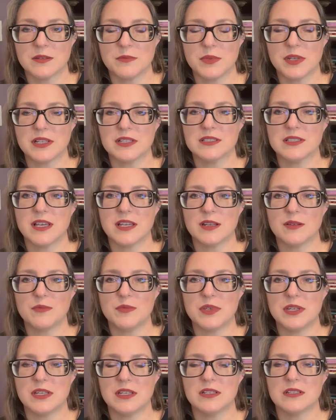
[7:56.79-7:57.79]
because that
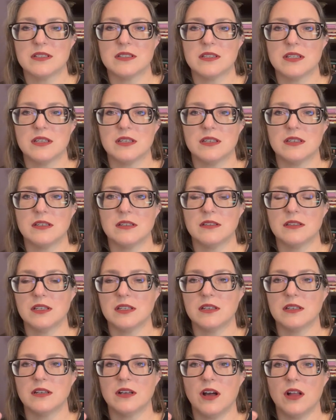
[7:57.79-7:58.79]
impedes
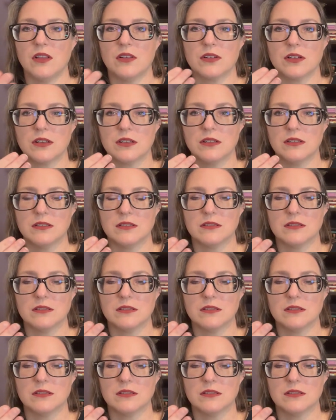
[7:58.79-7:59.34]
the color,